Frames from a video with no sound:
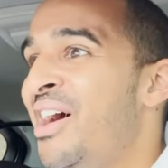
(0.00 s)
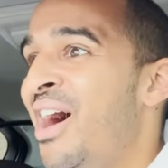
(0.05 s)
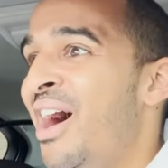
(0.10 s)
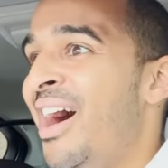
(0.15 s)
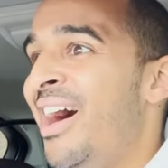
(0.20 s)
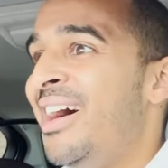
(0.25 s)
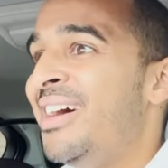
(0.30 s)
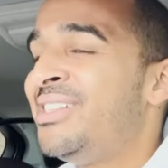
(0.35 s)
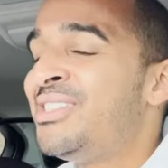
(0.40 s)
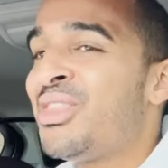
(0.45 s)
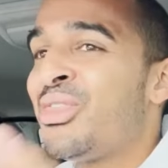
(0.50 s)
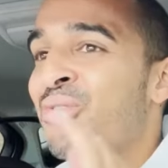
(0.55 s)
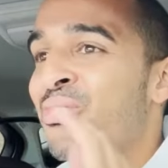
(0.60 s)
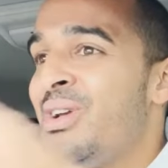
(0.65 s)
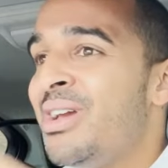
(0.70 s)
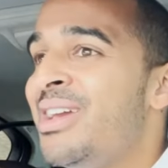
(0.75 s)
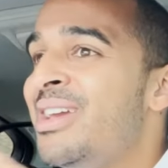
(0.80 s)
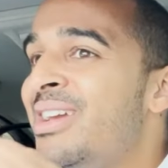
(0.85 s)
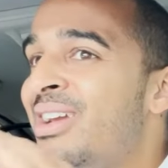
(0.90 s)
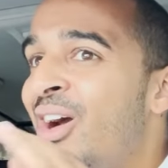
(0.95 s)
Uh, it's
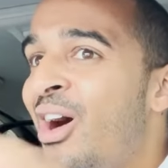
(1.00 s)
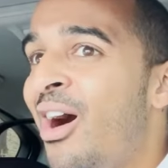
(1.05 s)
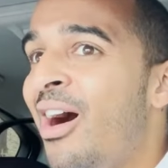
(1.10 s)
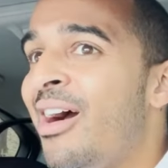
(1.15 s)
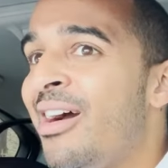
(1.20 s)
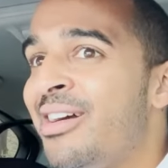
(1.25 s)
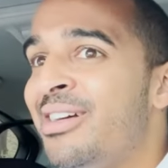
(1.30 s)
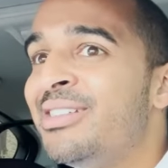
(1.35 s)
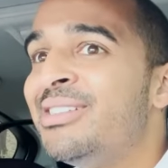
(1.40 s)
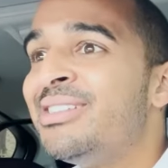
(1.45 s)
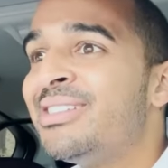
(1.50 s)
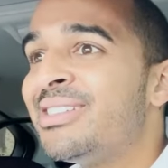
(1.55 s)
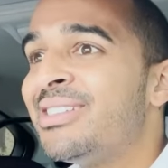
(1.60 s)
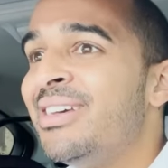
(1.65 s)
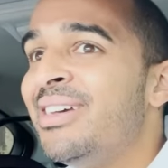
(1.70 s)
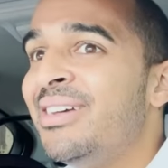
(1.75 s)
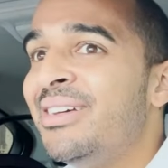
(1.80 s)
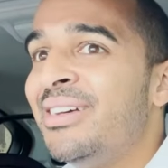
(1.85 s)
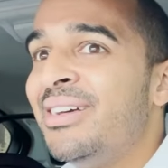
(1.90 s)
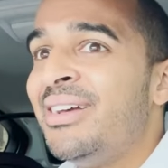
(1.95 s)
three cars.
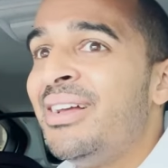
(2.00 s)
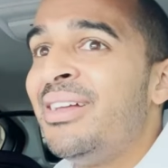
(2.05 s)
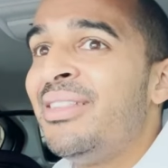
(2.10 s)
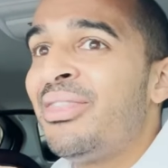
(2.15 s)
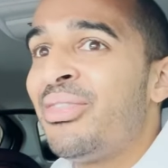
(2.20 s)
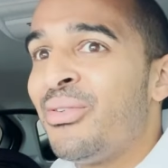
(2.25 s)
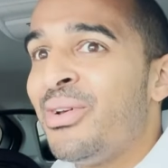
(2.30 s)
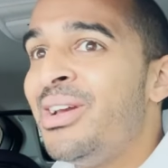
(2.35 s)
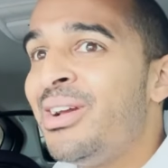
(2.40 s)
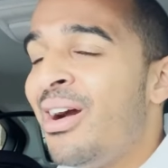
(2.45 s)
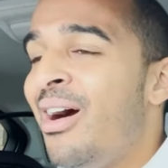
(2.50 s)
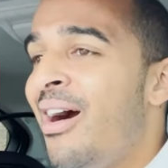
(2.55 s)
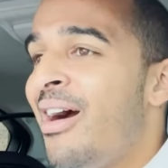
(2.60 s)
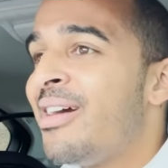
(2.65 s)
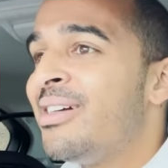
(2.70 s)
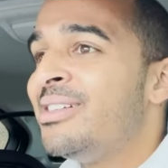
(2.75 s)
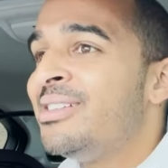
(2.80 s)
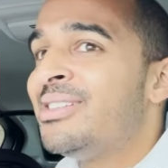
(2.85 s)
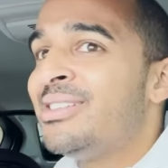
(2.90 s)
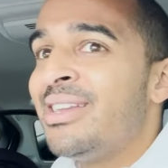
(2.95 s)
Three
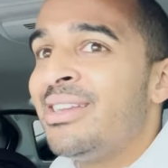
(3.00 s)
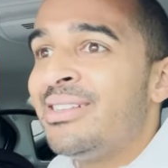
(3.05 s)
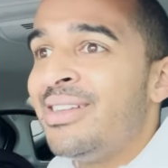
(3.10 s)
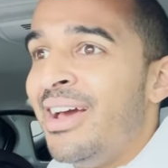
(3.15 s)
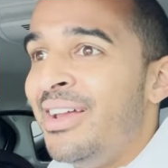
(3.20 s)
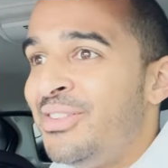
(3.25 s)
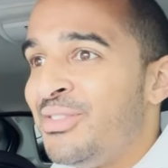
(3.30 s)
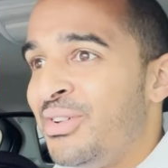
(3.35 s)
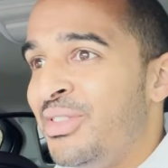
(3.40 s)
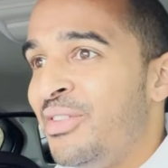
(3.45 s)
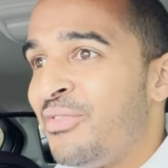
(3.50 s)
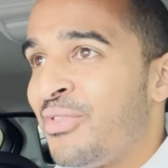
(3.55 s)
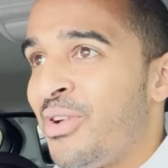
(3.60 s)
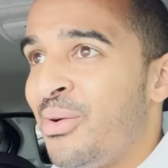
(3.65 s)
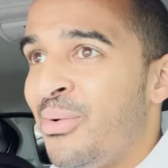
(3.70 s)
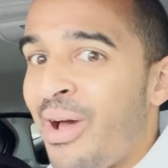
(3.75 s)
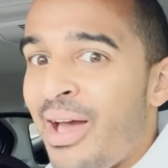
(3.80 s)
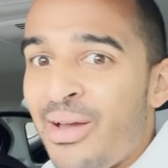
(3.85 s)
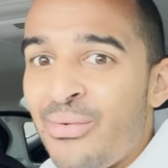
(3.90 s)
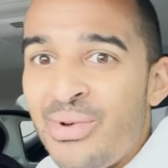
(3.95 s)
cars entering the
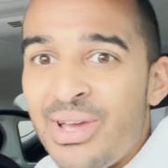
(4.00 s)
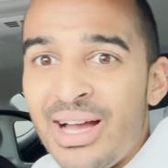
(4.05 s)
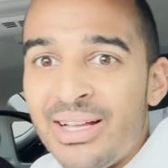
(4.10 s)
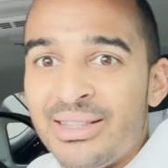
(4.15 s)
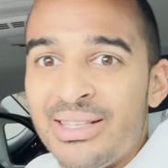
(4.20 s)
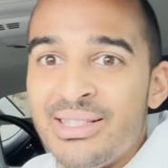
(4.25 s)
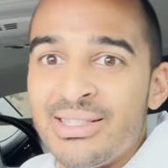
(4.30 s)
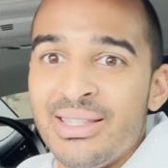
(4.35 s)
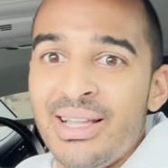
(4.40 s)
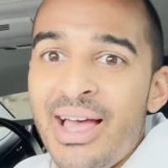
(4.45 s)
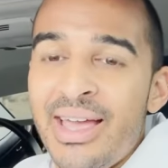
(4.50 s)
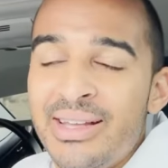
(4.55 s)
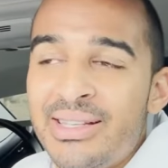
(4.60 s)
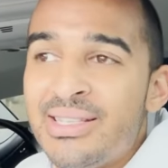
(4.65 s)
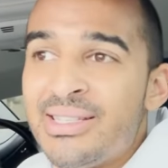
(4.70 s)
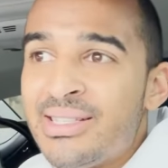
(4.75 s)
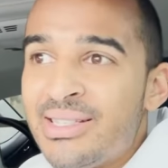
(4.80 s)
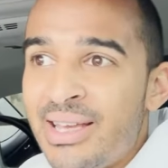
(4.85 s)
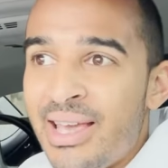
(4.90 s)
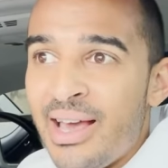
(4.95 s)
freeway. We got these
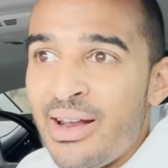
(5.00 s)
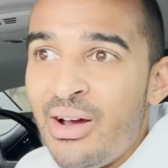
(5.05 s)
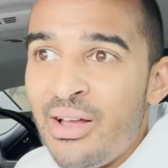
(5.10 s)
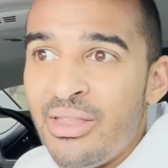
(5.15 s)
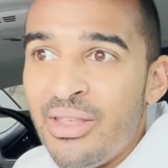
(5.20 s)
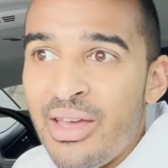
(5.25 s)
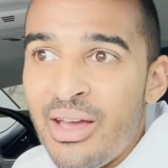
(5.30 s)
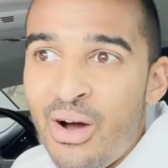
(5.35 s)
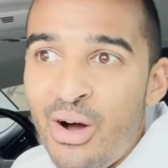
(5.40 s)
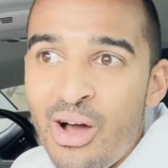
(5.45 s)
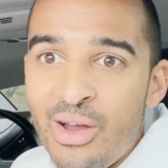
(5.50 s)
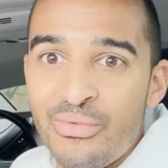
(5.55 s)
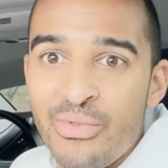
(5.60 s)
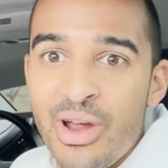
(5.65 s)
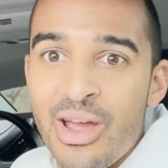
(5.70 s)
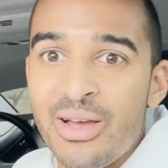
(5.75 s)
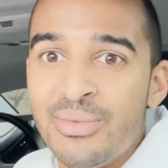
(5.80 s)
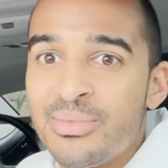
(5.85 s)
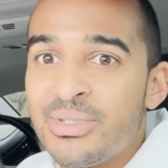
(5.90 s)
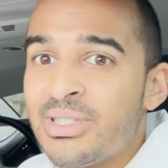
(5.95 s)
lights to get on the
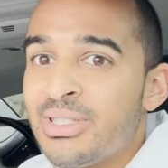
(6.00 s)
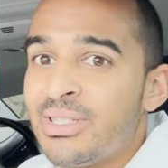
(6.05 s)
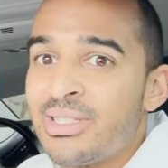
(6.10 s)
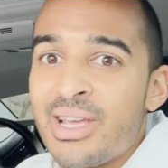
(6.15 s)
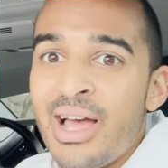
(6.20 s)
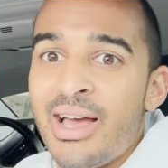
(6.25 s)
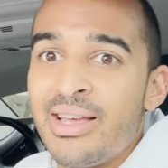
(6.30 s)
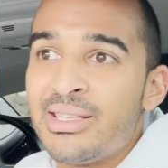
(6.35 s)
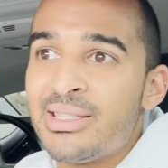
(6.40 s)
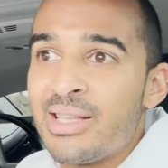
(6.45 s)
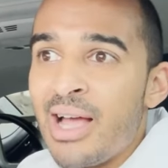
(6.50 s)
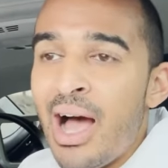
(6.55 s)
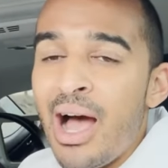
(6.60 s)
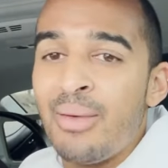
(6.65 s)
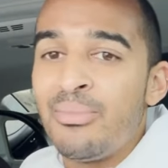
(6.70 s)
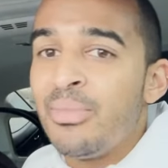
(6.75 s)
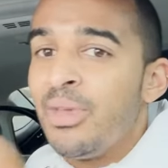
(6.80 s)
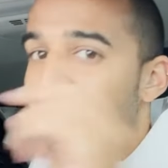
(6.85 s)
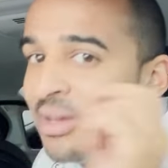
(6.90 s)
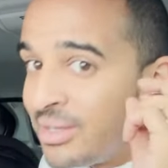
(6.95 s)
on-ramps. This guy
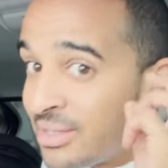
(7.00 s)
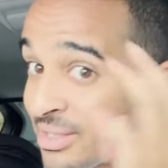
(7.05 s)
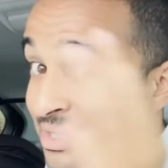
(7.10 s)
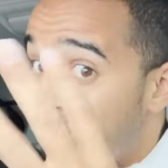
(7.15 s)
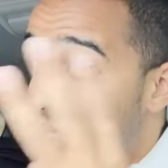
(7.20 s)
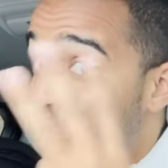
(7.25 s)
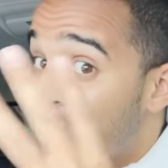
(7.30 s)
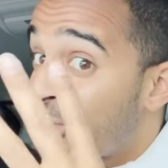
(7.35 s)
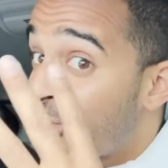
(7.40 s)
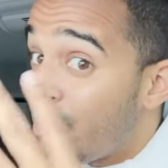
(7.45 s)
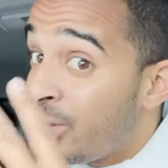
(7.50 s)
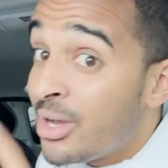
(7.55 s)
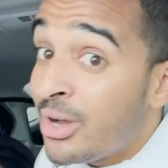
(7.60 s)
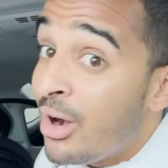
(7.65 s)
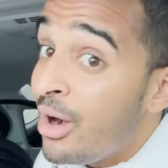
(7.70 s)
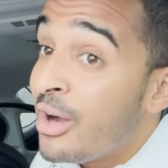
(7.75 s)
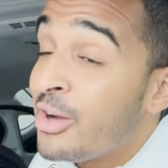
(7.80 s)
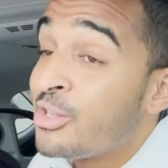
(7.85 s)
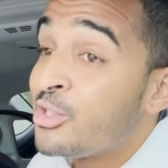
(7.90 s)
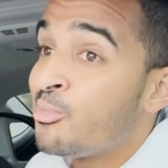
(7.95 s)
stopped. It says three
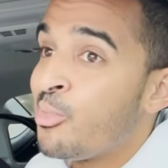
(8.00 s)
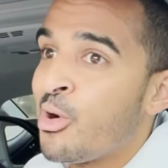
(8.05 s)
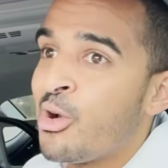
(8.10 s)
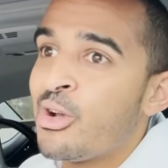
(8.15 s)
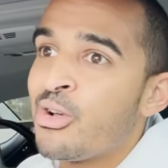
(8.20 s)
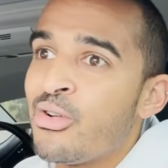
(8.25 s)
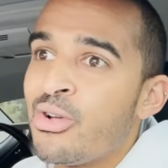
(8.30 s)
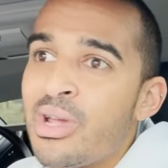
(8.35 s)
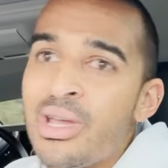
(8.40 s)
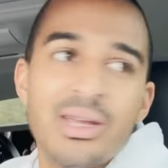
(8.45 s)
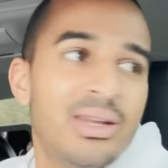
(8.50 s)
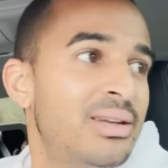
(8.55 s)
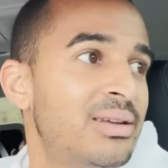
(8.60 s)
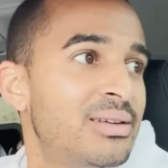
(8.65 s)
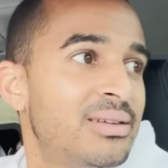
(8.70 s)
cars per green.